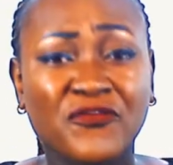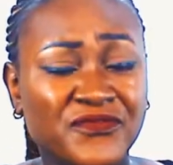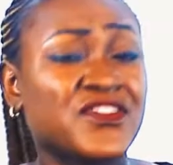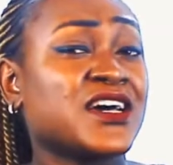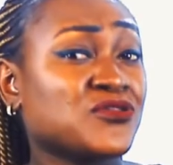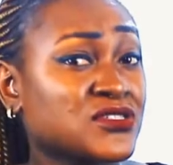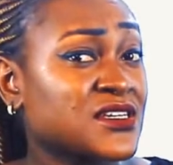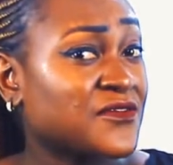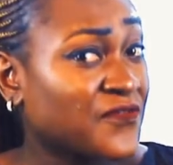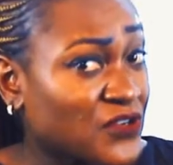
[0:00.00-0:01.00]
They are not
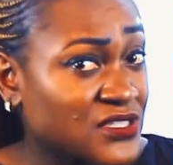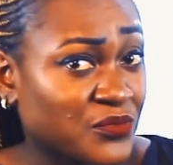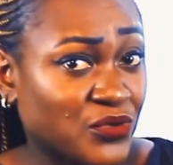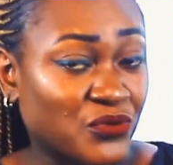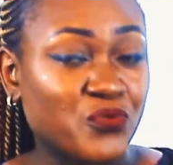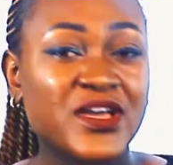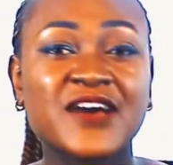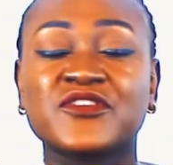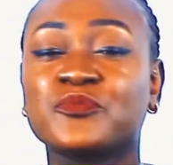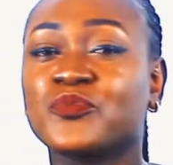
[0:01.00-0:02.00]
enforceable. We
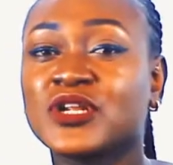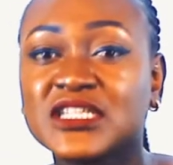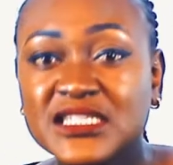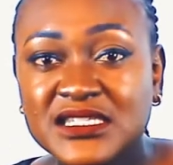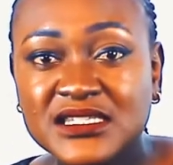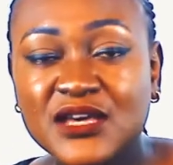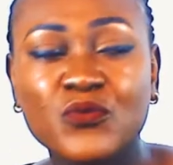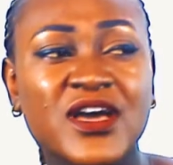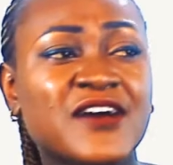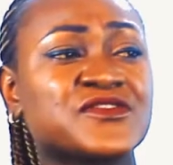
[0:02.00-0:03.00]
have the police,
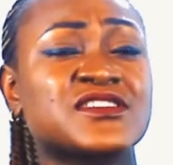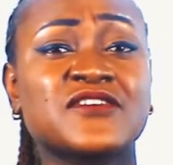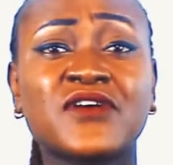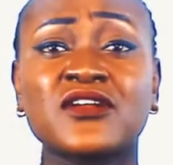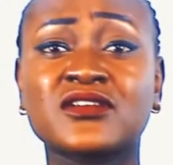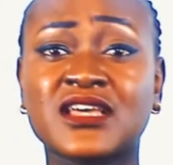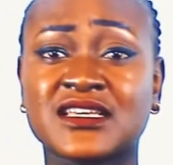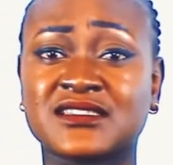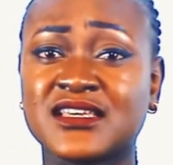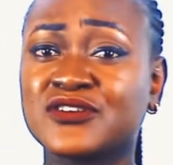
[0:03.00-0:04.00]
we have several other
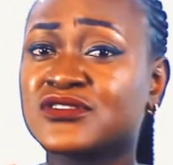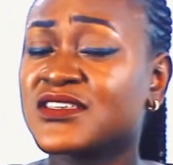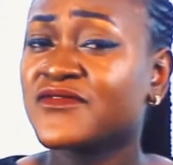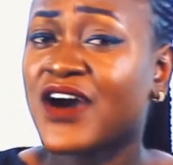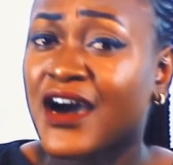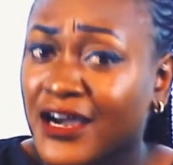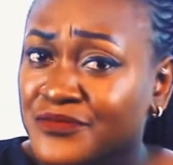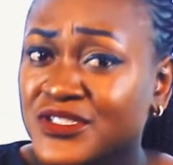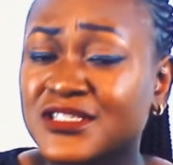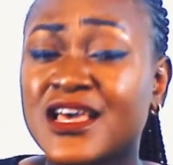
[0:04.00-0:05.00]
executive
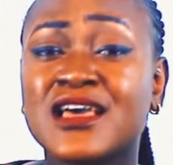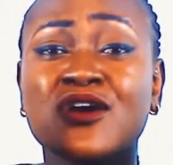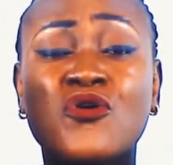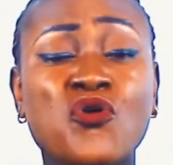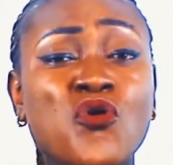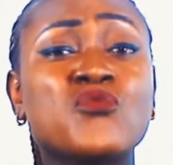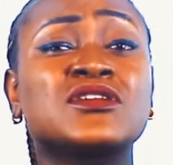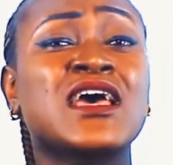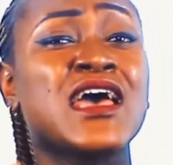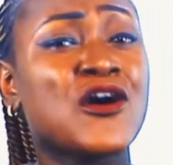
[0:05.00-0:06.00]
arms who
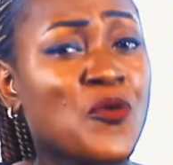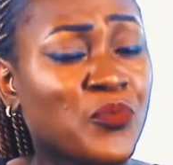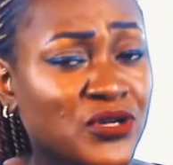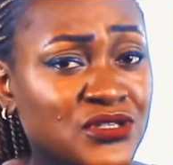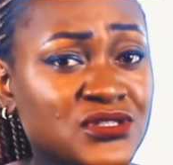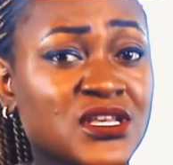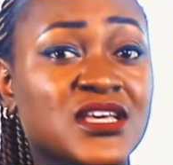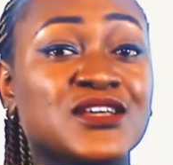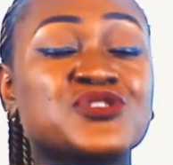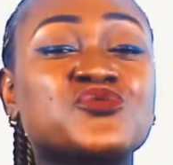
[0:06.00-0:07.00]
would help us
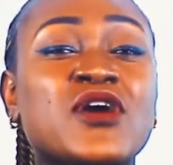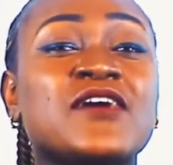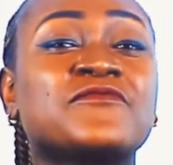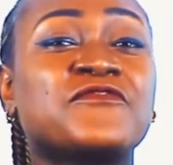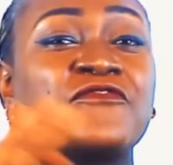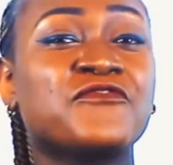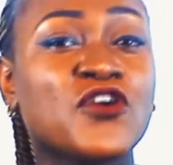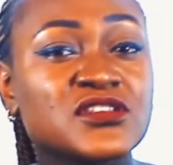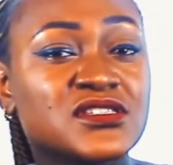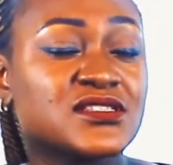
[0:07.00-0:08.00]
to
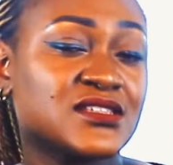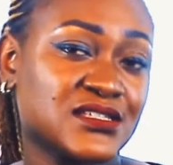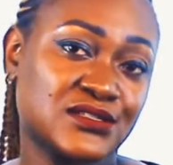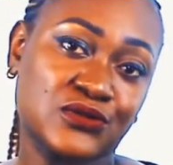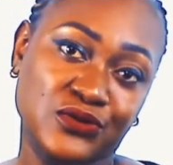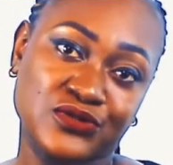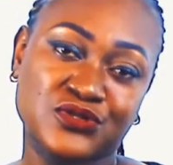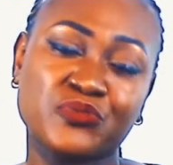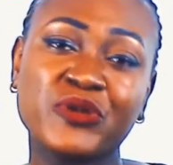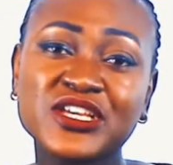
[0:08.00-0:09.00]
enforce these laws,
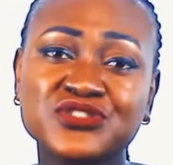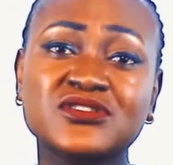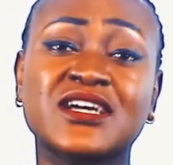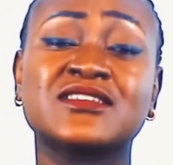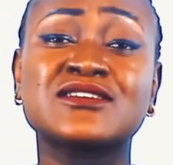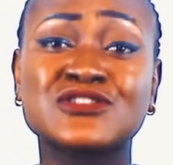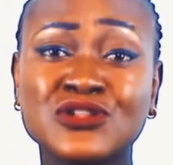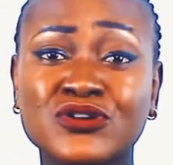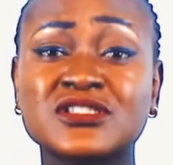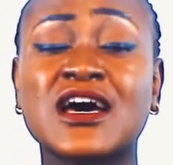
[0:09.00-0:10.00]
to make sure that these
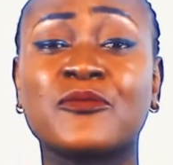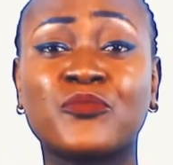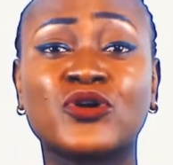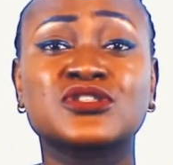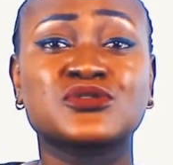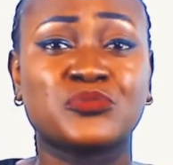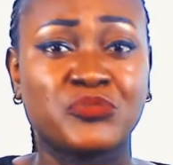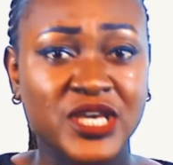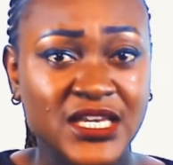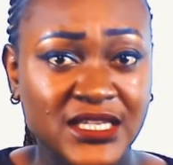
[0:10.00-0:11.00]
laws are brought to
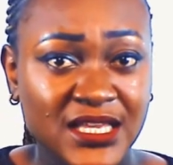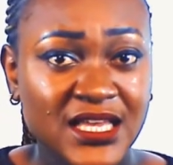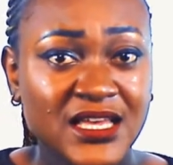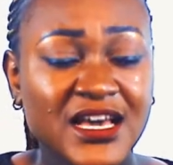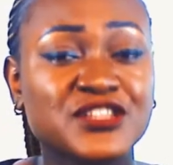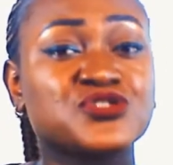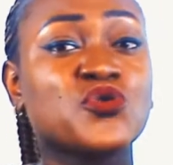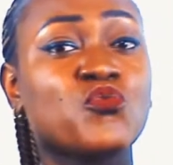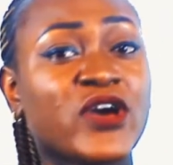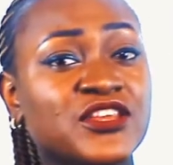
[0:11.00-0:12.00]
being. And
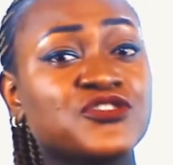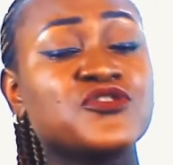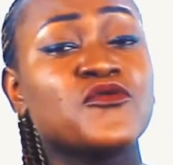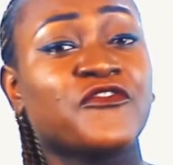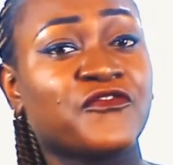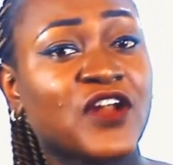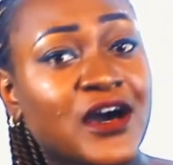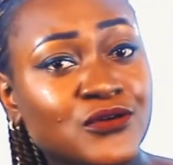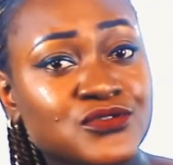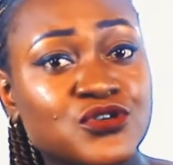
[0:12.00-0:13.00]
so when you
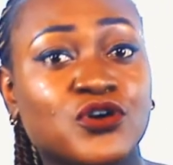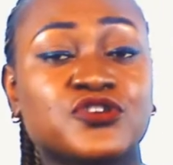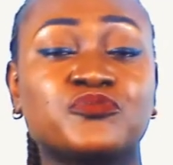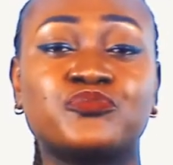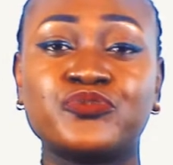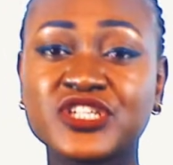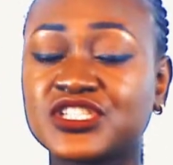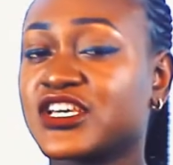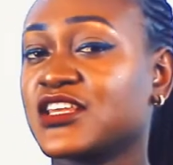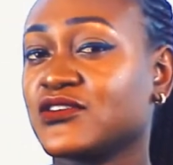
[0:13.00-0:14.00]
flout or you
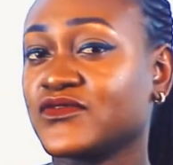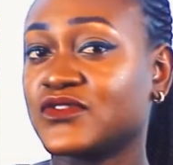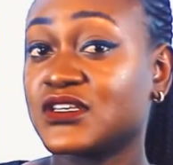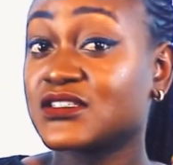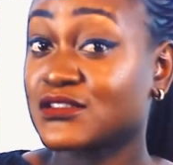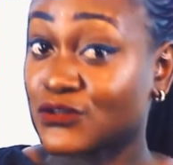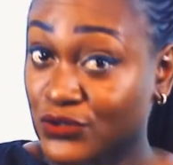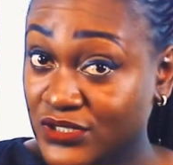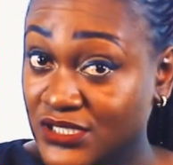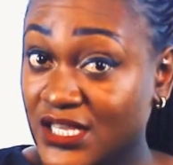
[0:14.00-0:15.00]
breach any of these
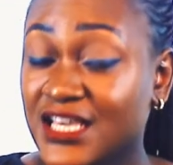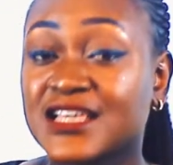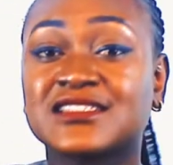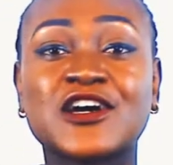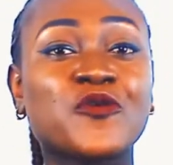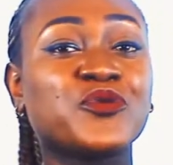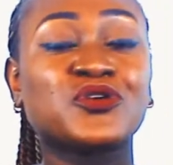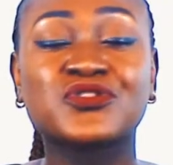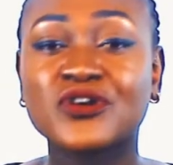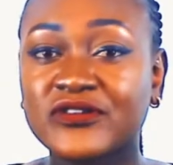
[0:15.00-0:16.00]
laws, there will be
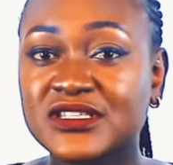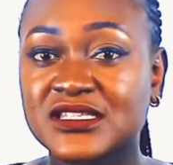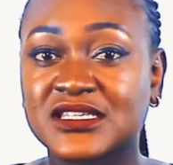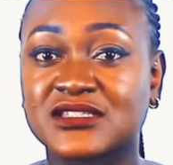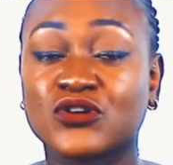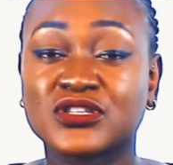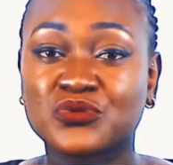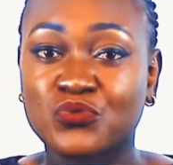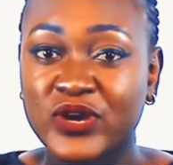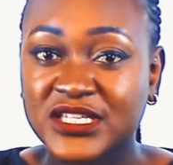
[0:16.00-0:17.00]
authorities on
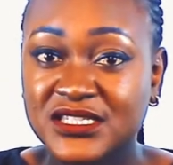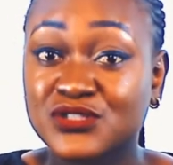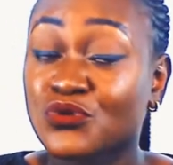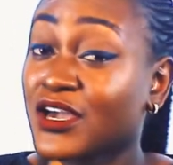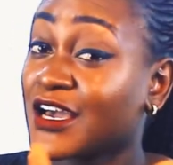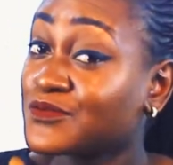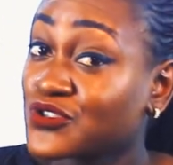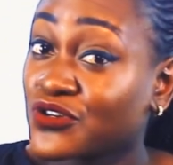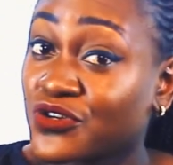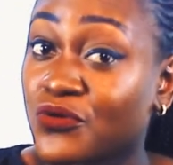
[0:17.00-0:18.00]
the way to
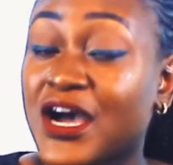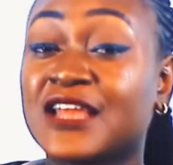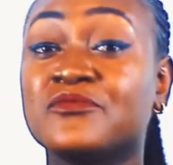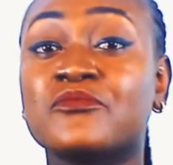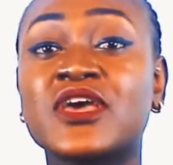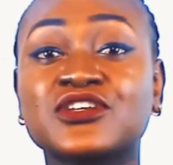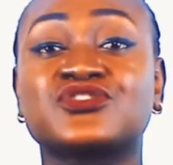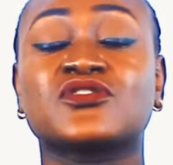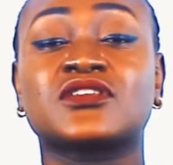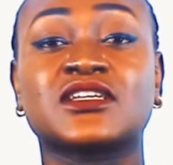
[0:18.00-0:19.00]
capture you and make
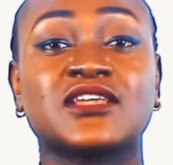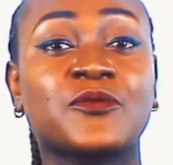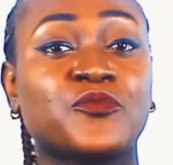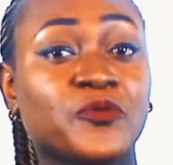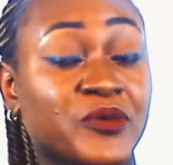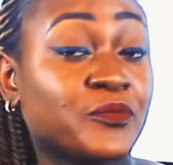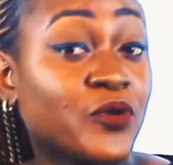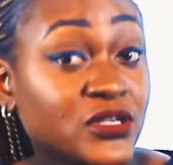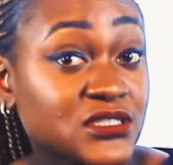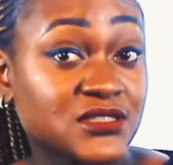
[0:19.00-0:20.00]
sure that the appropriate
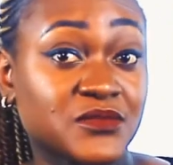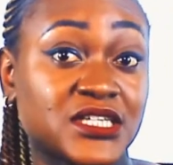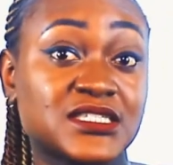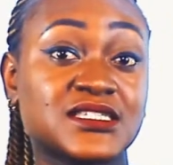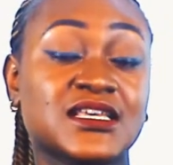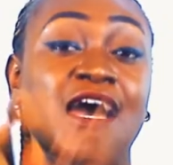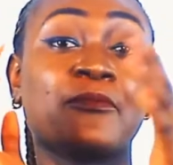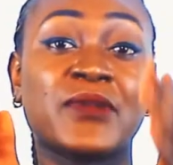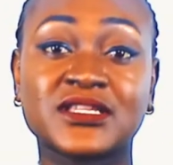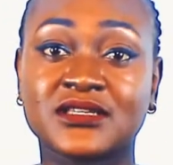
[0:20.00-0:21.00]
punishments are
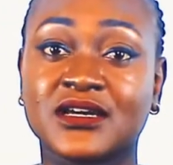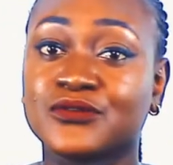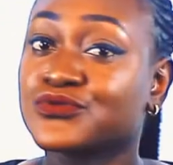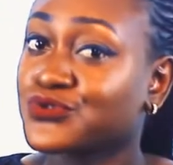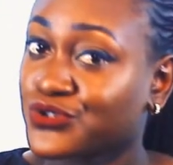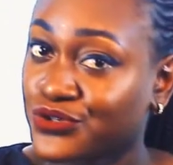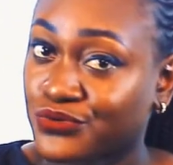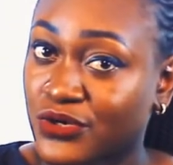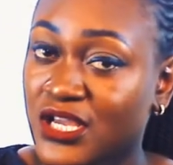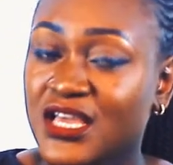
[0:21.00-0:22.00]
meted out to you.
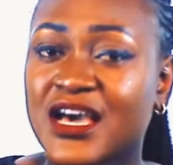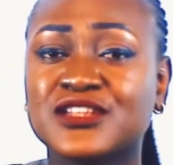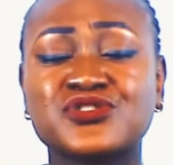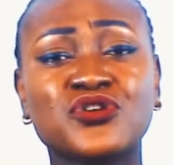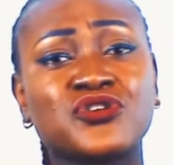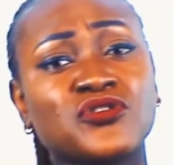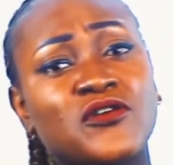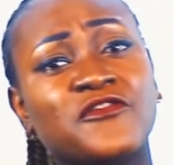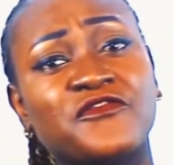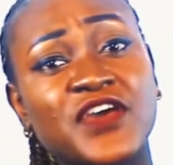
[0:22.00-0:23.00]
And so
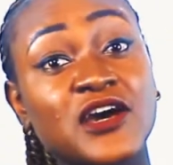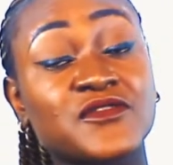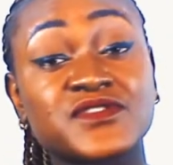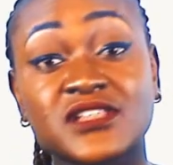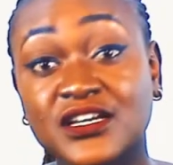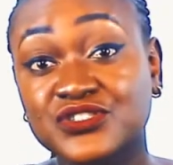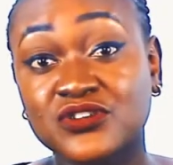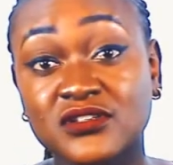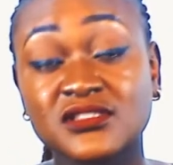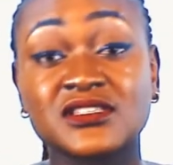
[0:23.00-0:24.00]
fear of
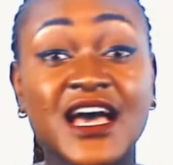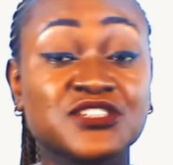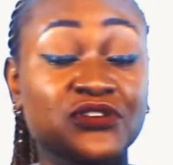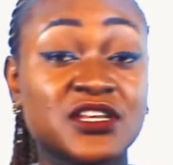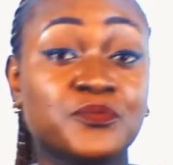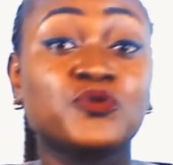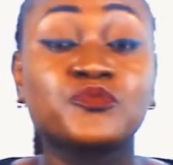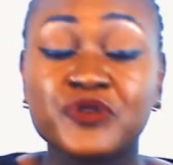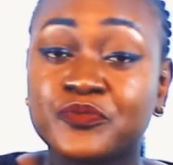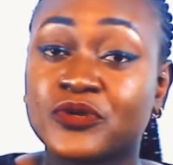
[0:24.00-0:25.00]
sanctions actually put
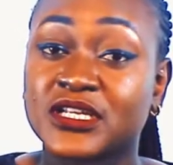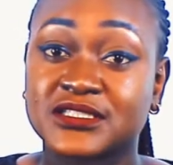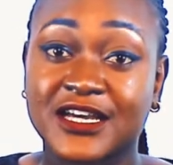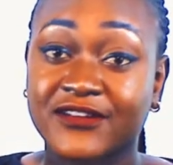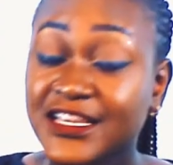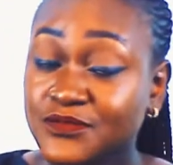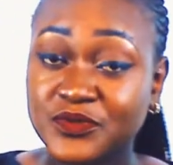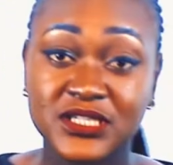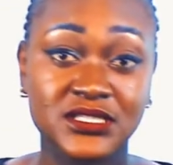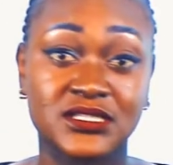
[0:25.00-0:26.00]
people in their right
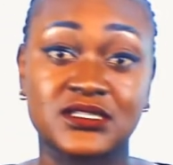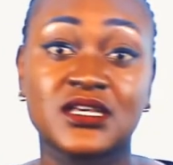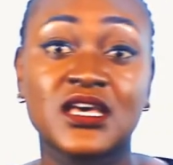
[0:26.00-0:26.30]
places.